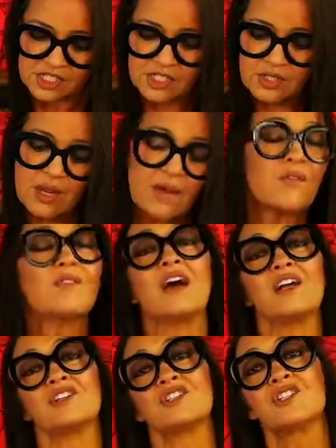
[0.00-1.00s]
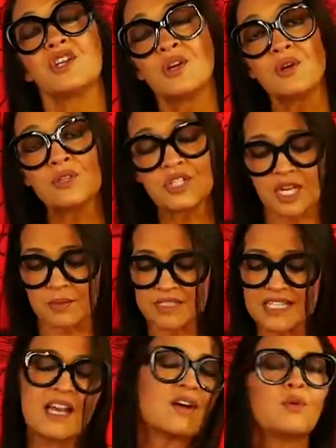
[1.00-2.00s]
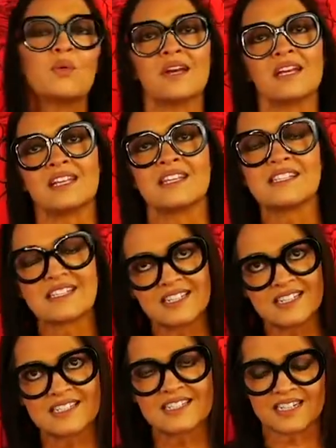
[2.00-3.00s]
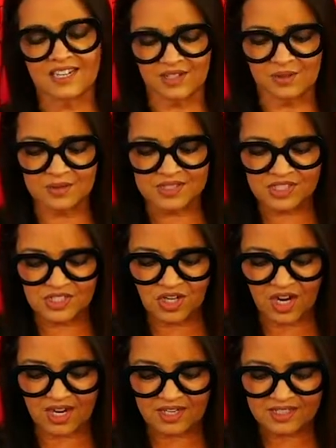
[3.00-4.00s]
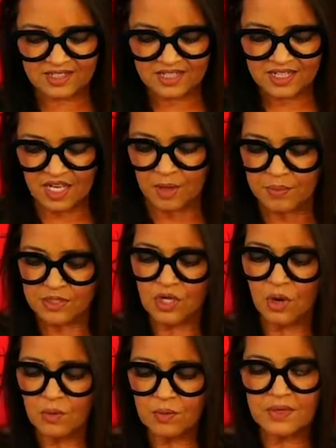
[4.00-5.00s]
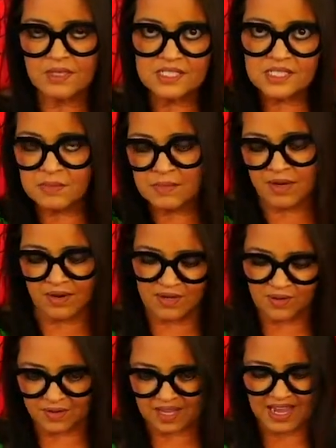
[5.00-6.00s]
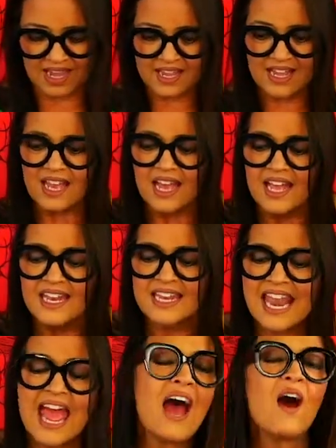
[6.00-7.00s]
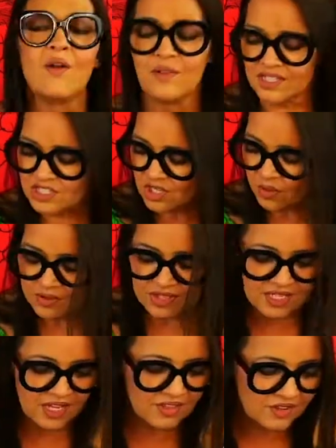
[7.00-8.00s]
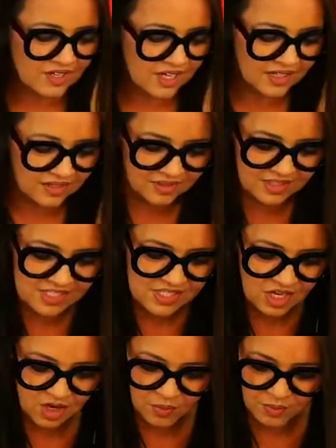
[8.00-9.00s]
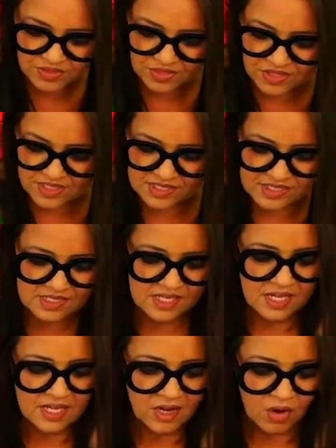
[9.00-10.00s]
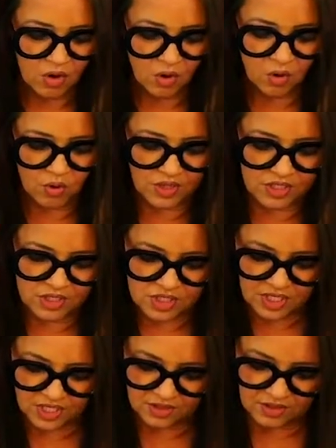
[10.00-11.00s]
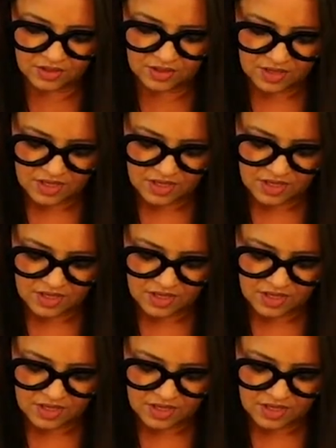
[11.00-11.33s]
So now I've got two shapes. See how quick and easy it is to color with this chalk? But don't smear it, okay? Now let's go with another color. Let's go with this orange color.